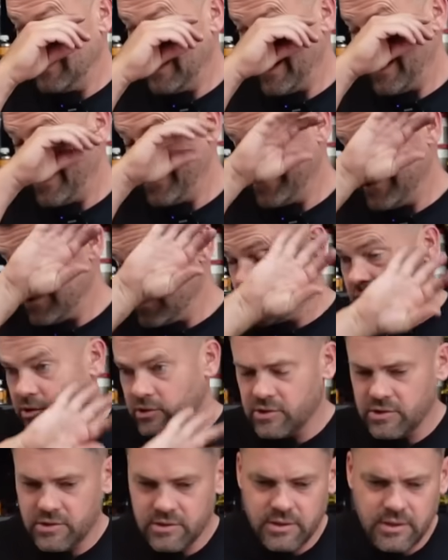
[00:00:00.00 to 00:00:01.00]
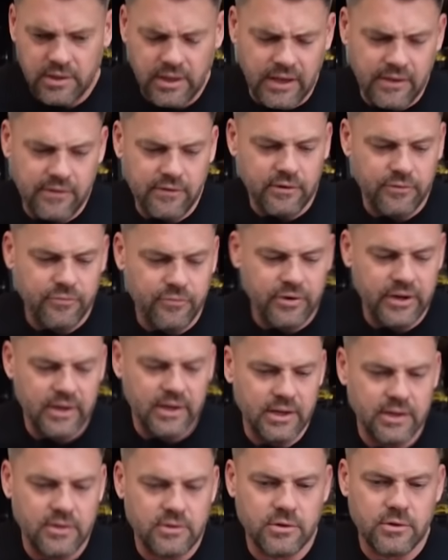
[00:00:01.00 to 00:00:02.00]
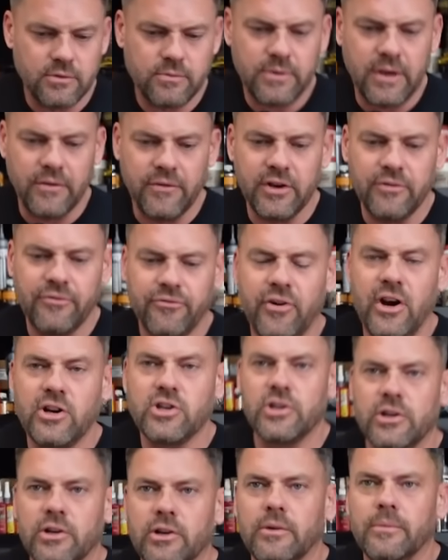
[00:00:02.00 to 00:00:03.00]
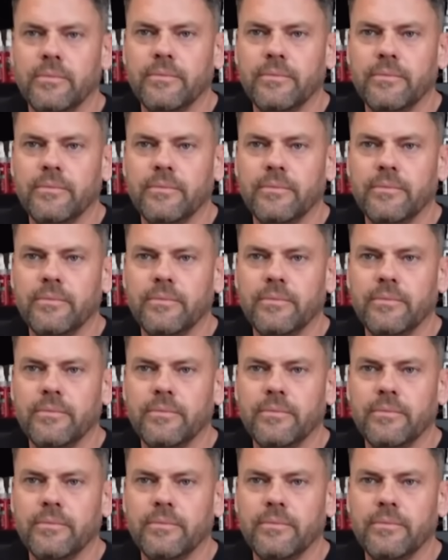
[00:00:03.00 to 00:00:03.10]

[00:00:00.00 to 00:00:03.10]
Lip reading: Yeah, so it's just a case of really just give it a freshen up.